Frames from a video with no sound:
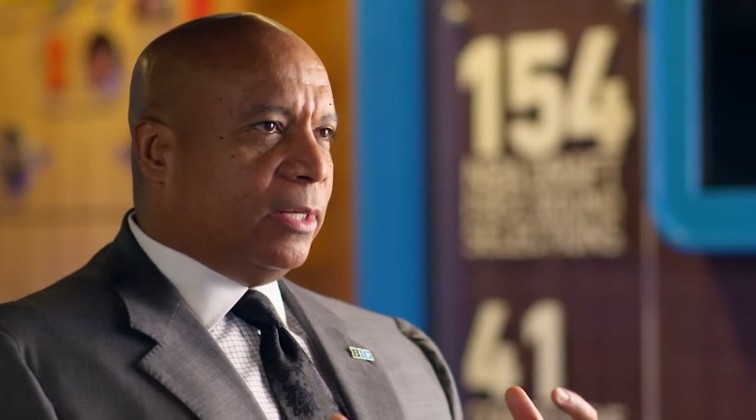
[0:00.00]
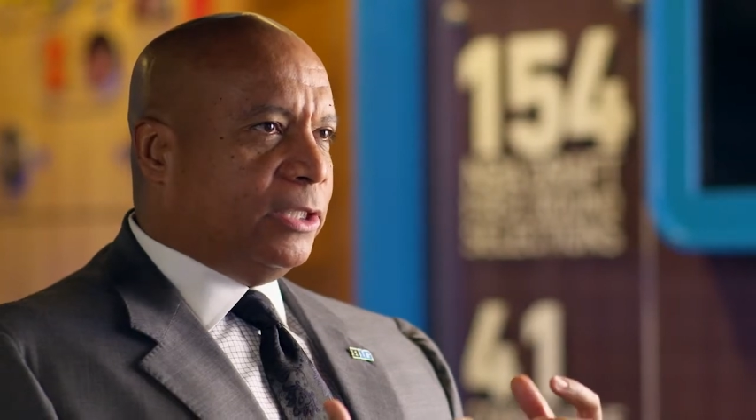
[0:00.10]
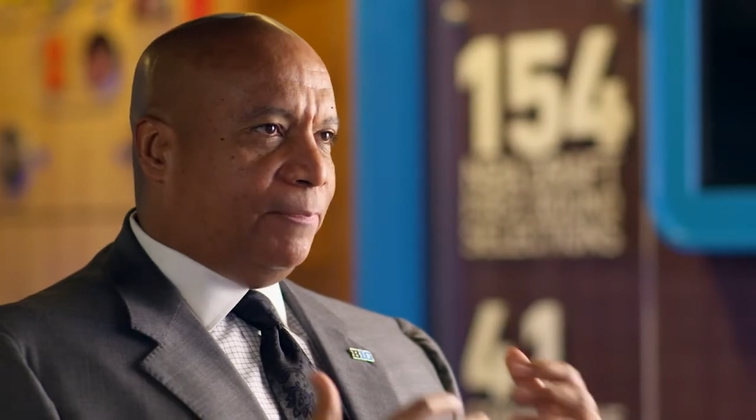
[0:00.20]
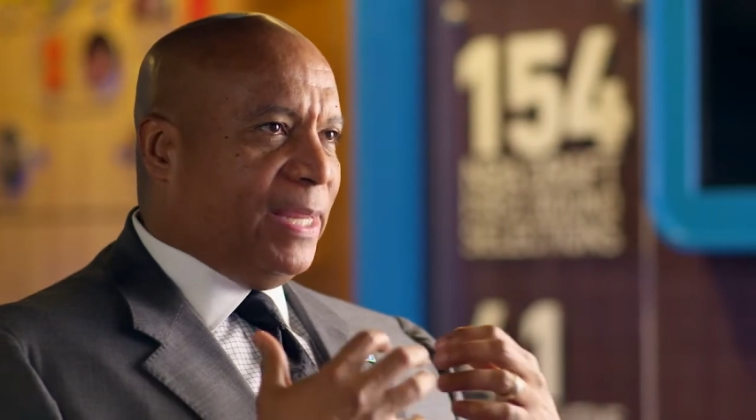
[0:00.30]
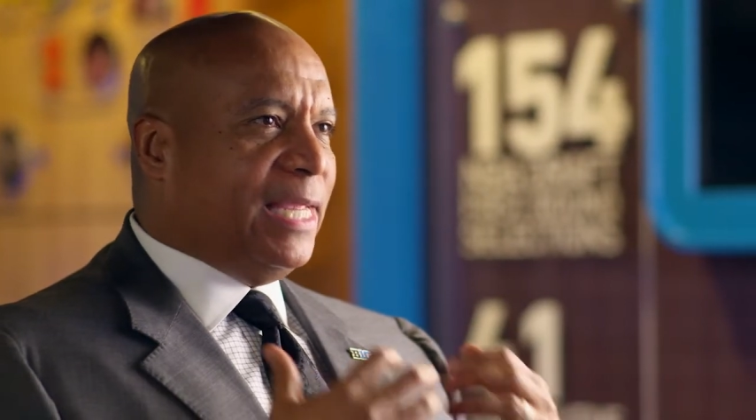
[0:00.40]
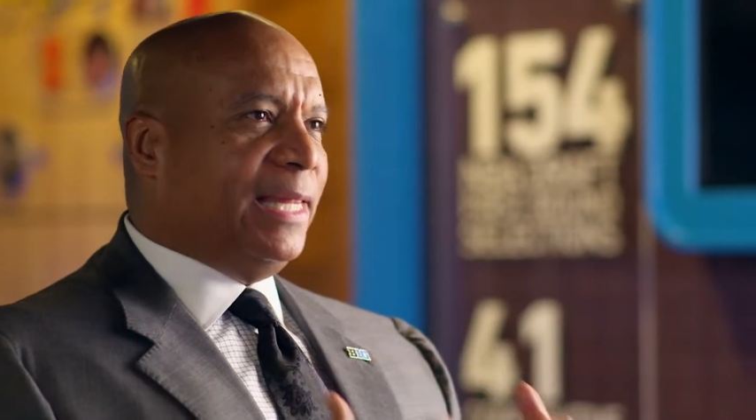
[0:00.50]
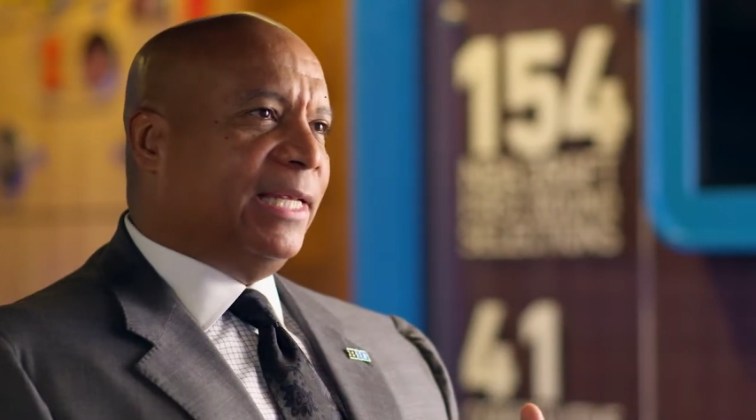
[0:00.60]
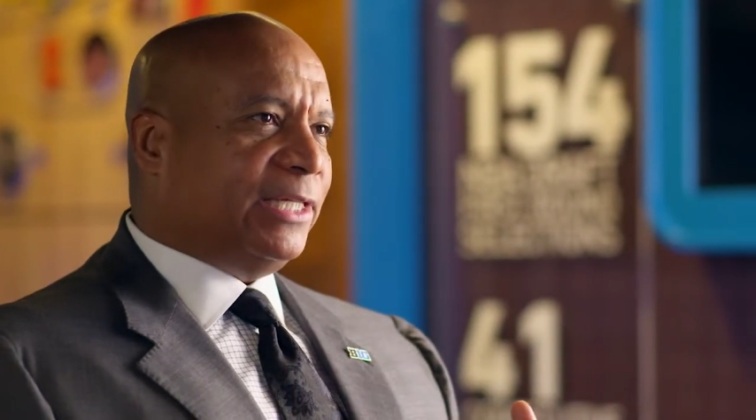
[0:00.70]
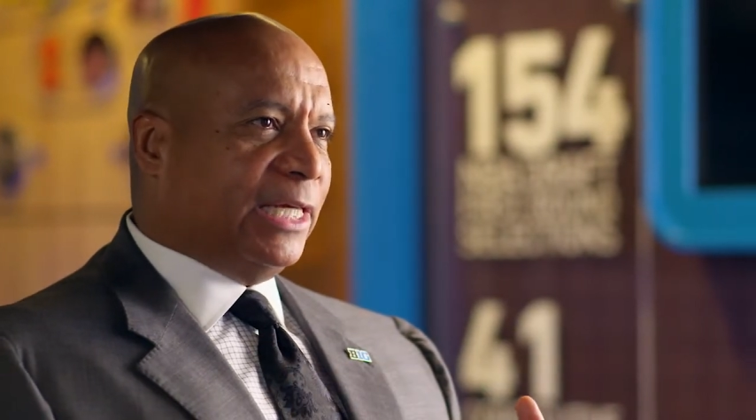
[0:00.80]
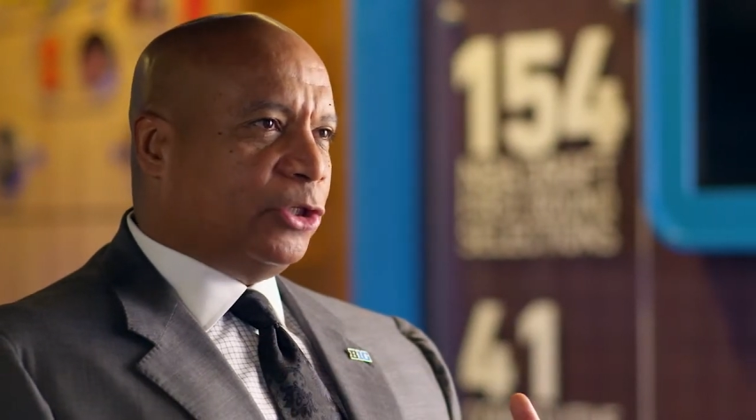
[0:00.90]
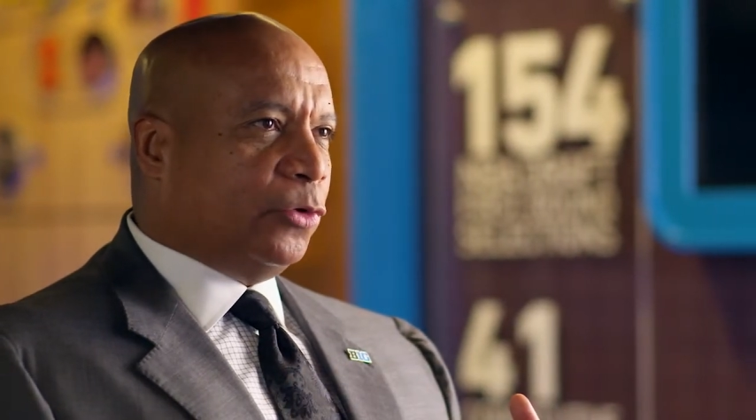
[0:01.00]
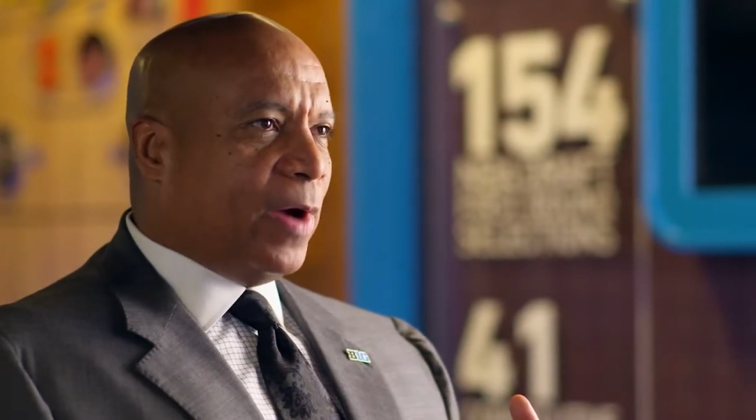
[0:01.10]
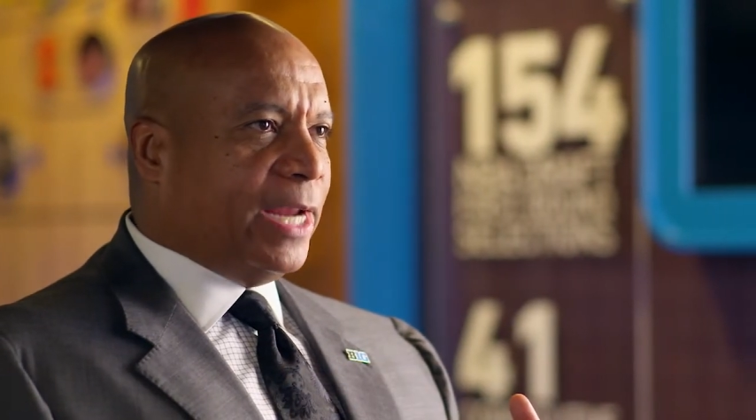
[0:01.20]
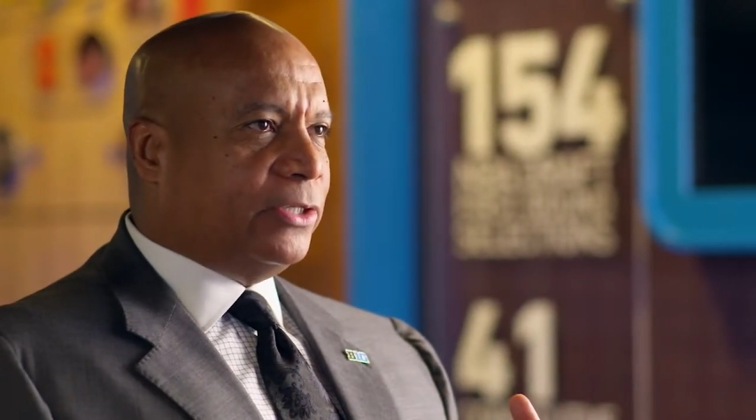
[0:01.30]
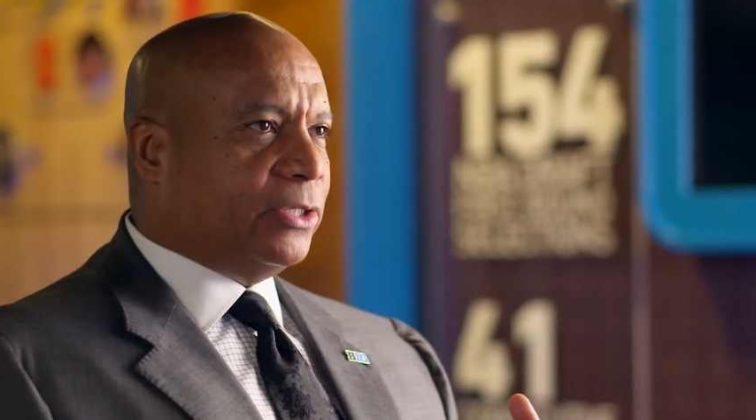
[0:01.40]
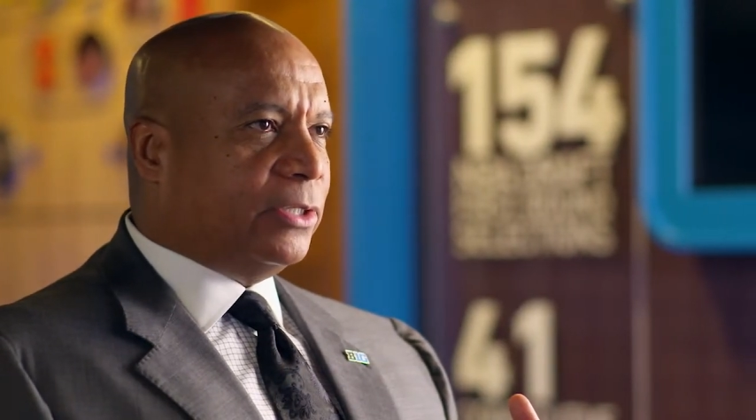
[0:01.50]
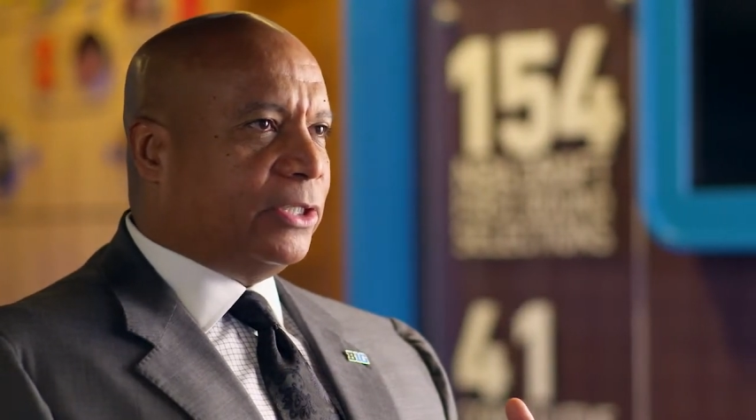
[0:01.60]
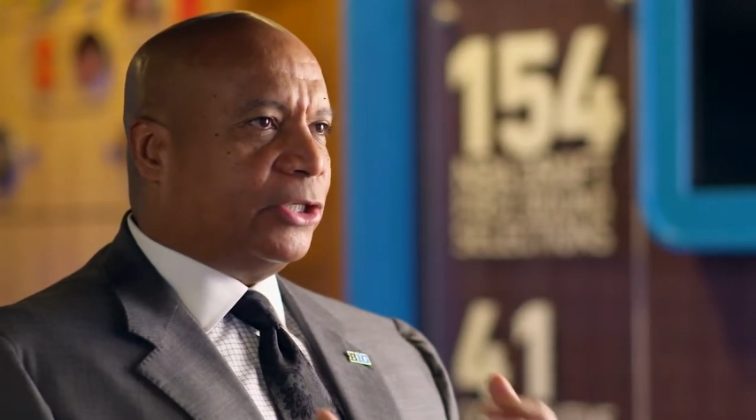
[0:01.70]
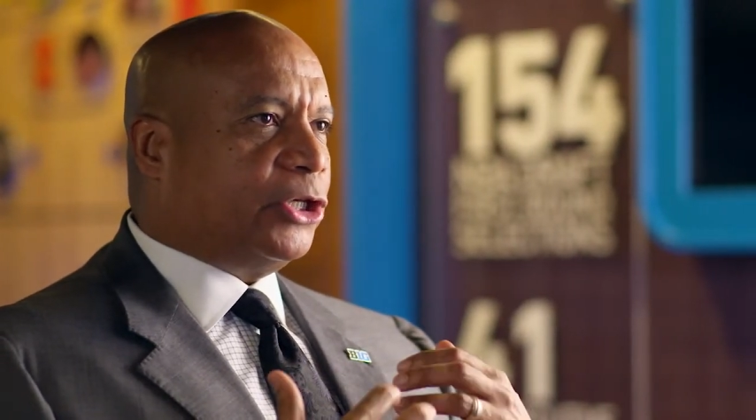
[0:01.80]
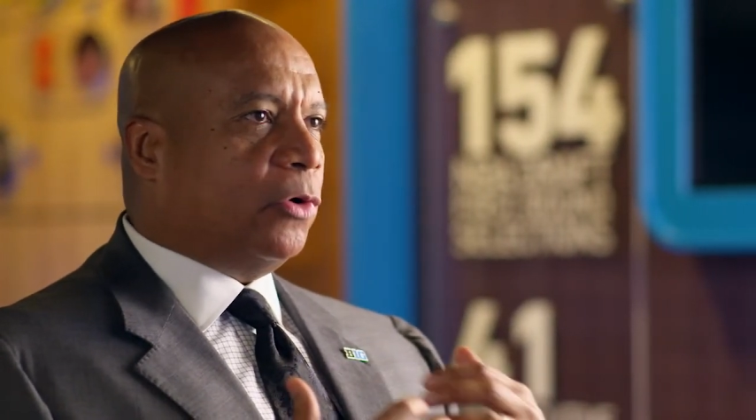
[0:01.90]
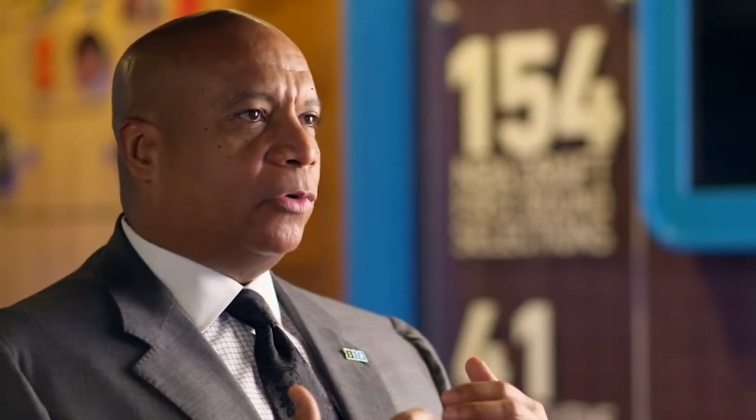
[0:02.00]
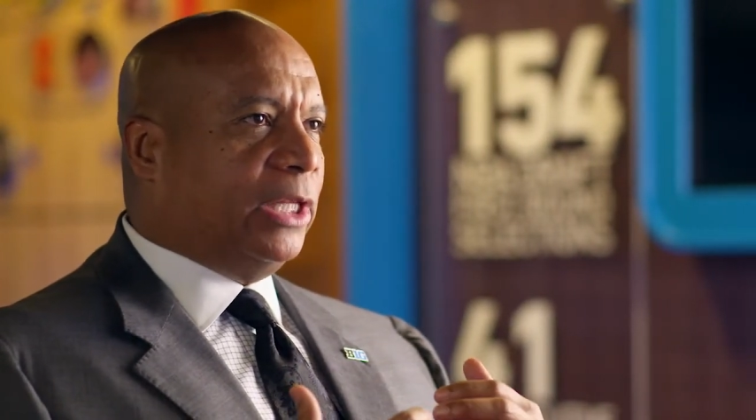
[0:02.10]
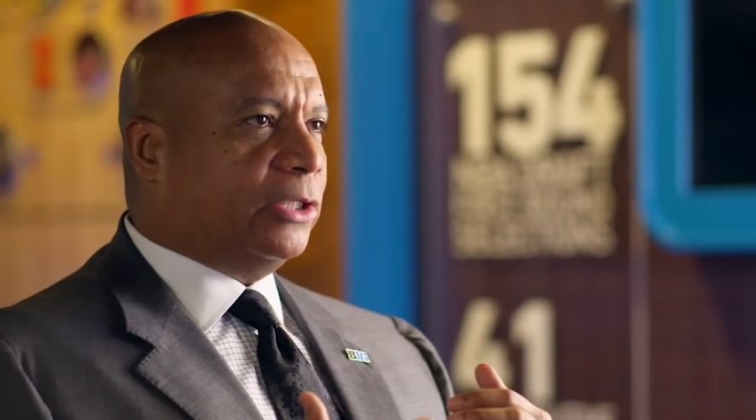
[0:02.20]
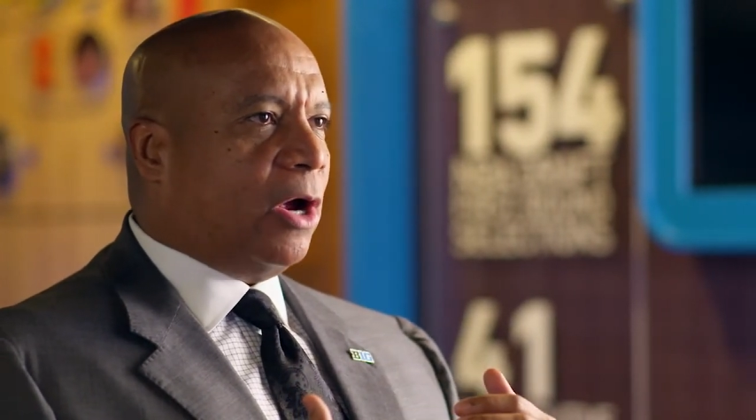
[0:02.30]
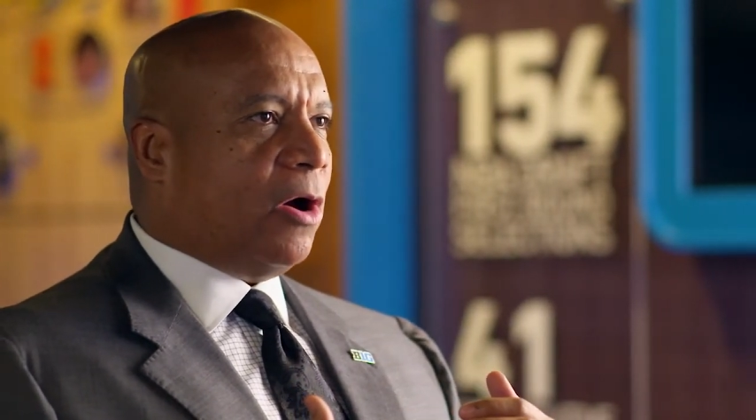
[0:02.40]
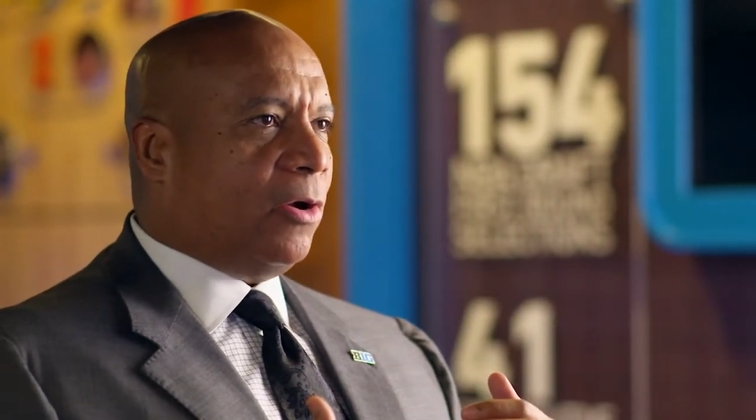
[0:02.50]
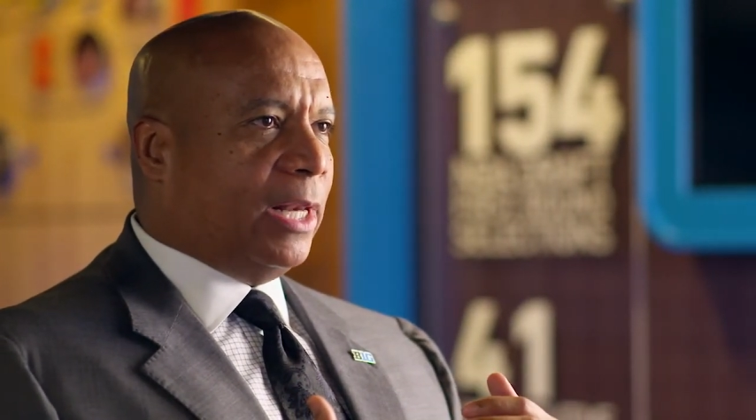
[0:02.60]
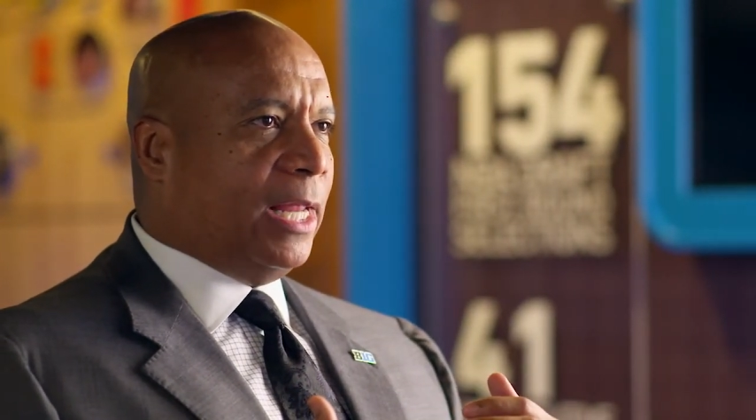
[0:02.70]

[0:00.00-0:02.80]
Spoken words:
to be in this situation, to soak this all